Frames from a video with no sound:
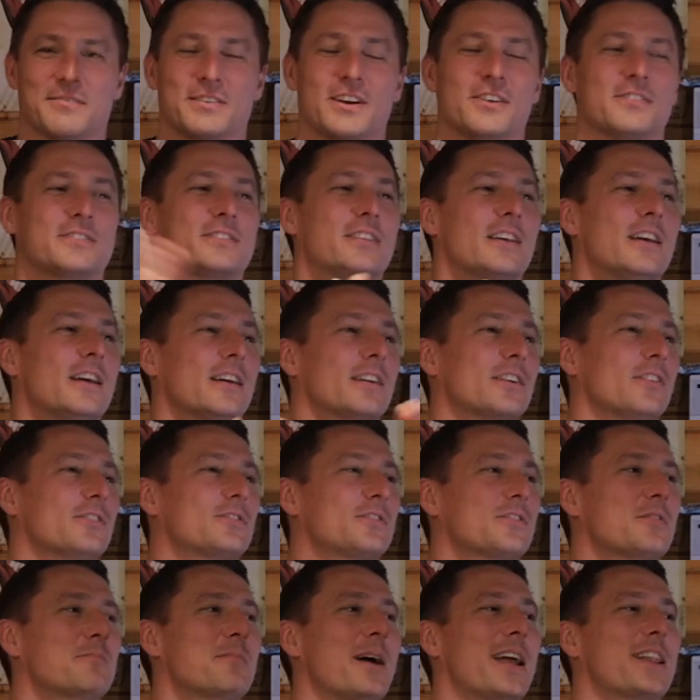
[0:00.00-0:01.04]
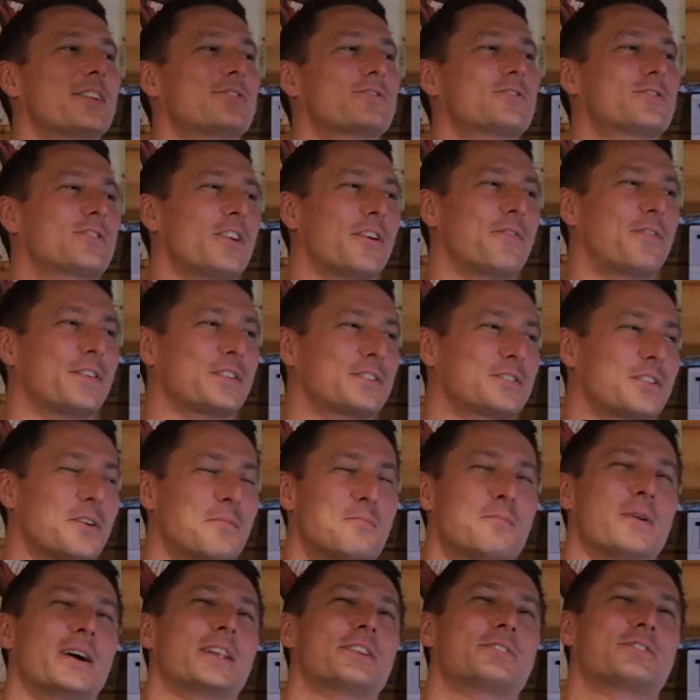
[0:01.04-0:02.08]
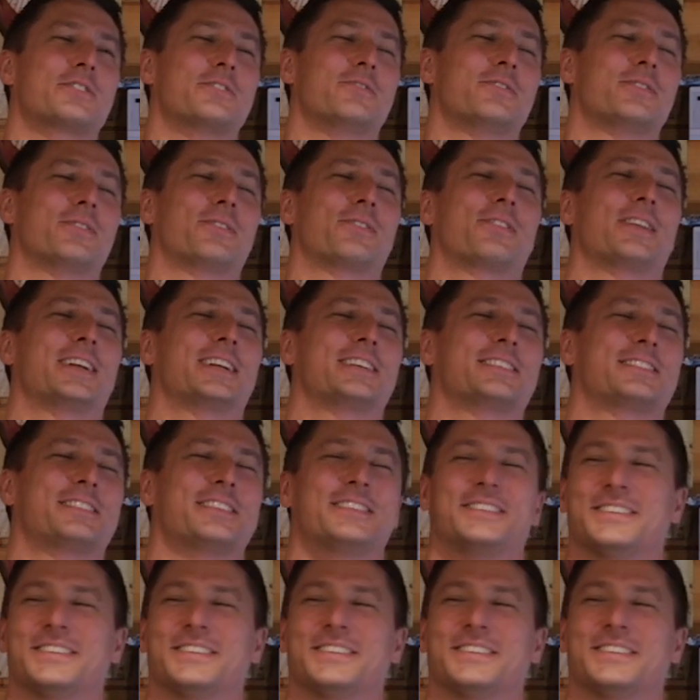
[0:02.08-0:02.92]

I'm going to the manager's office. Got managerial things to